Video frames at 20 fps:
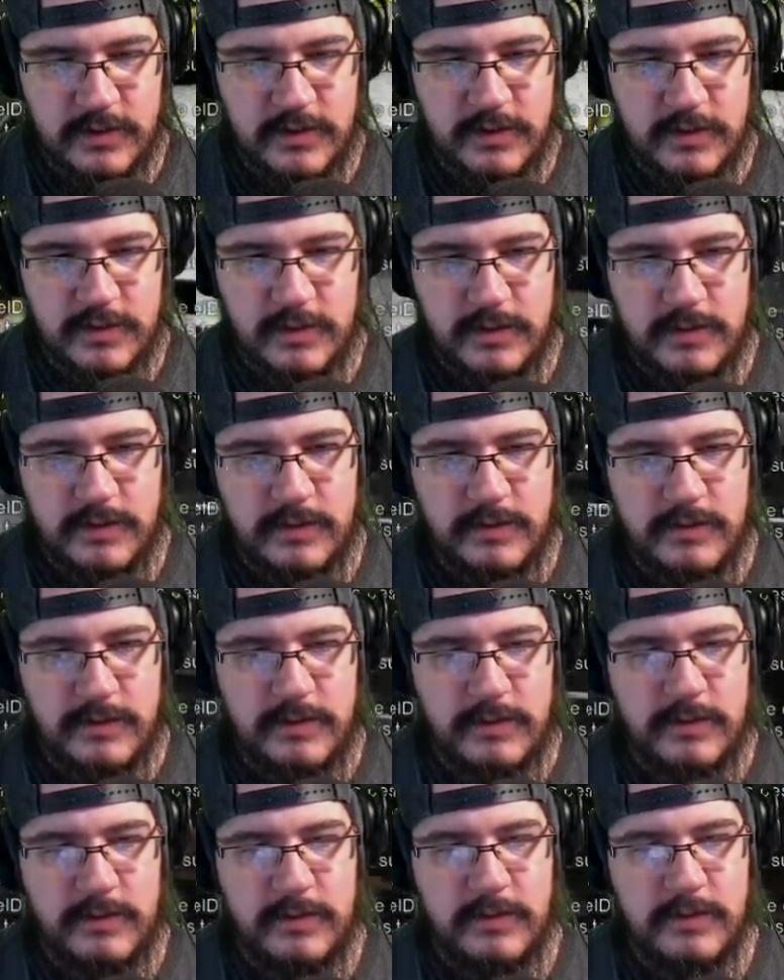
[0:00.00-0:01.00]

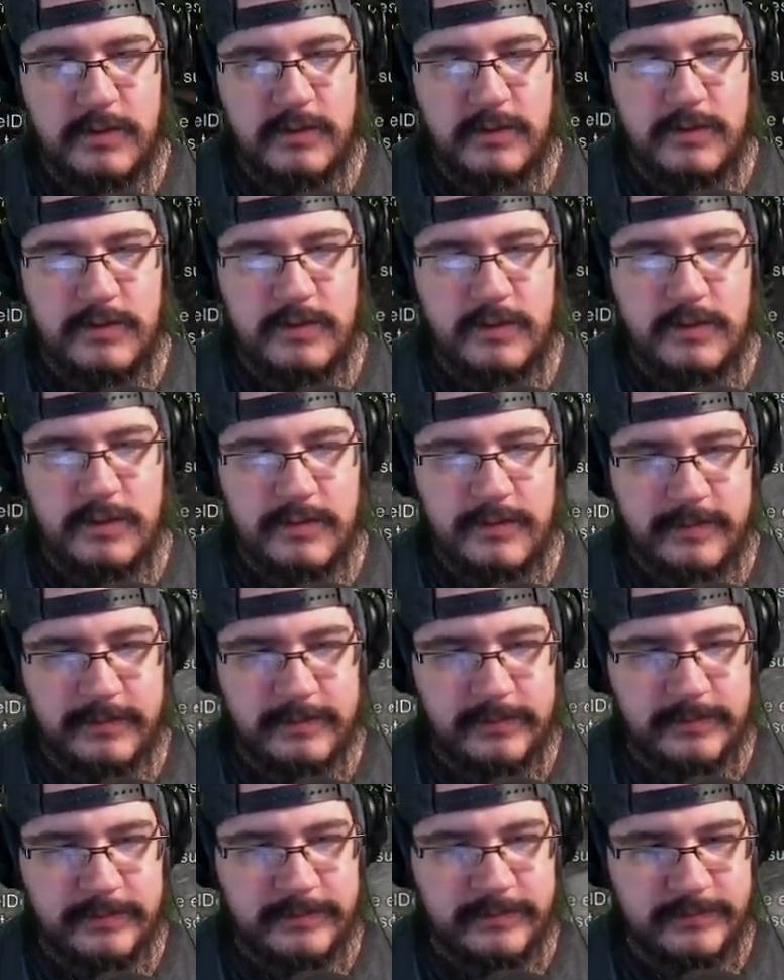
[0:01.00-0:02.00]

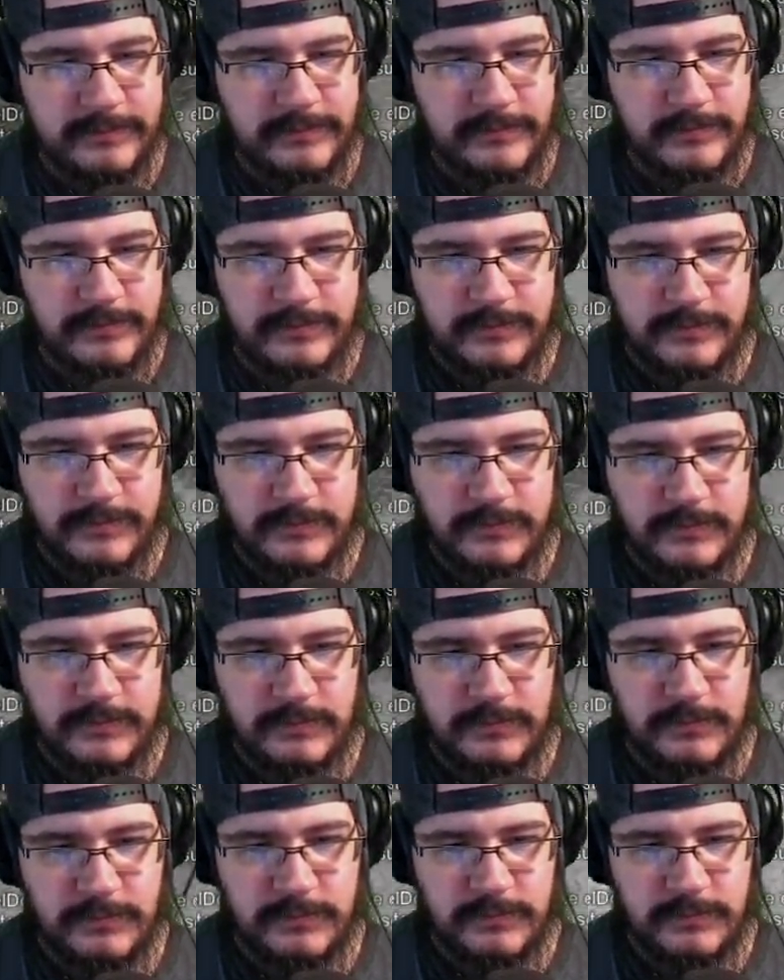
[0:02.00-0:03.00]

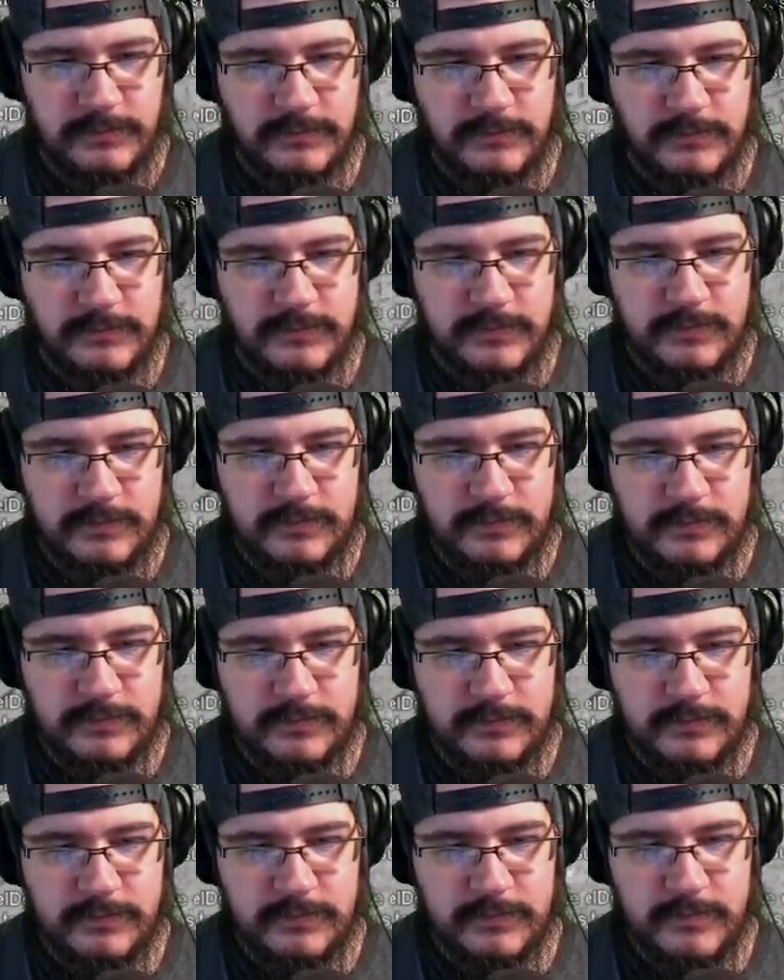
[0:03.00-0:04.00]

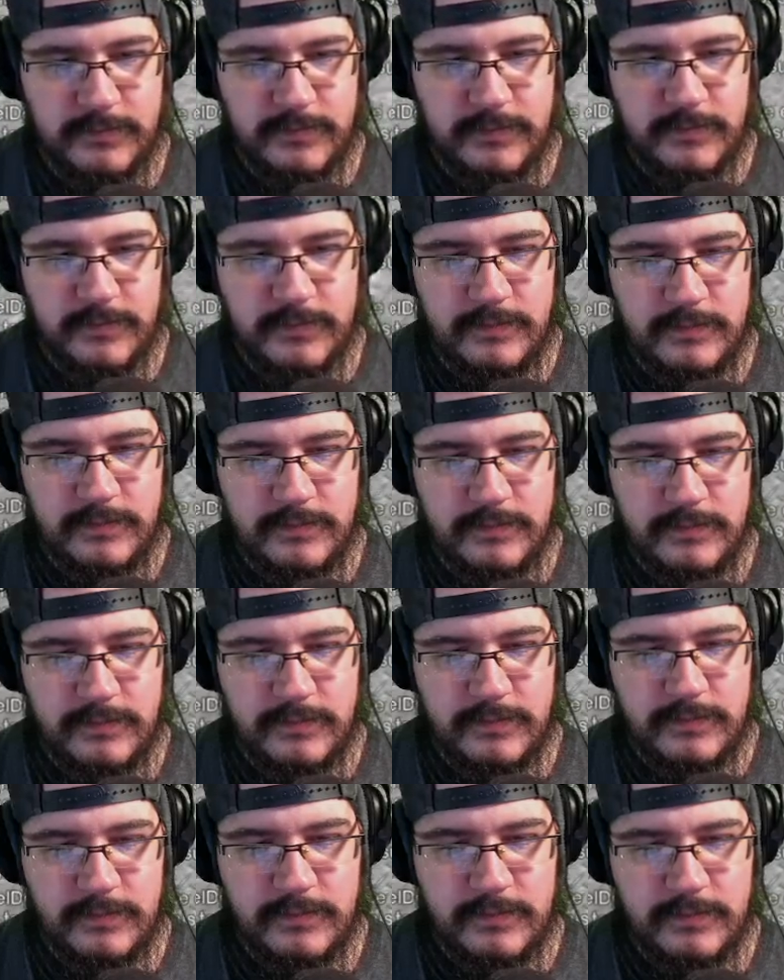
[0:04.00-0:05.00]

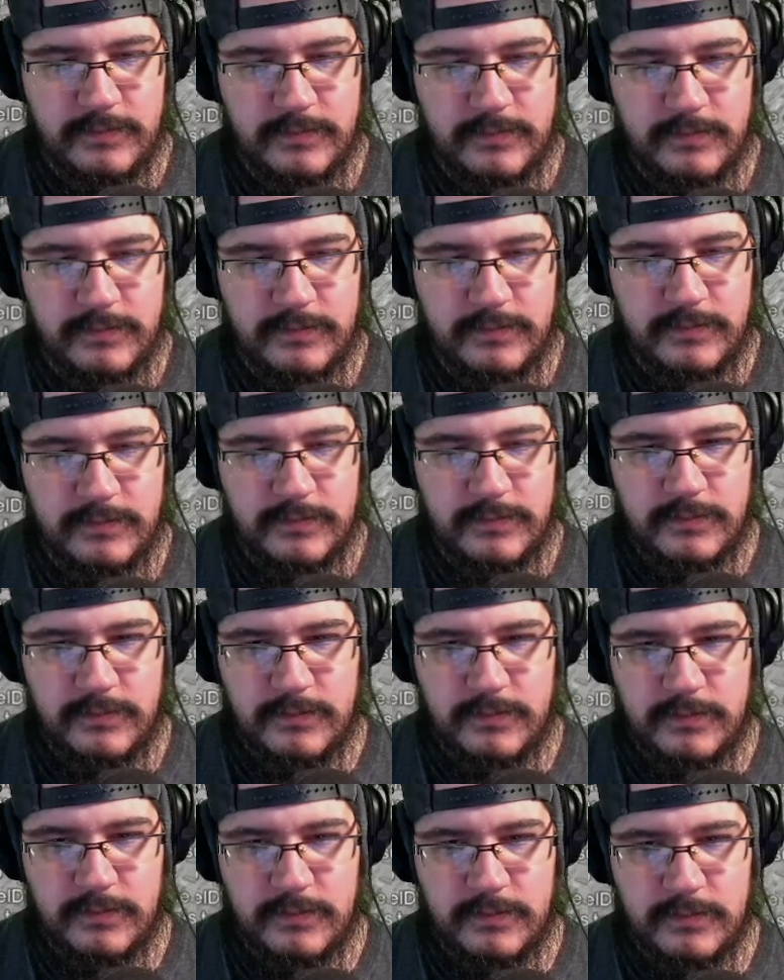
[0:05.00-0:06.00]

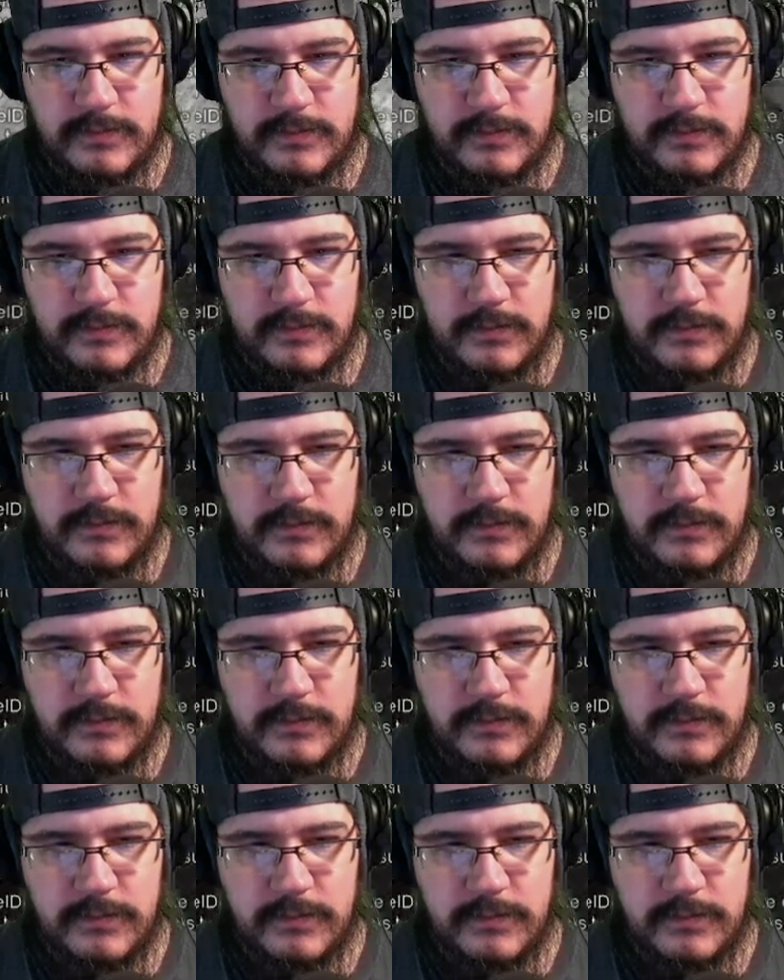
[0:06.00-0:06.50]
Nobody speaks.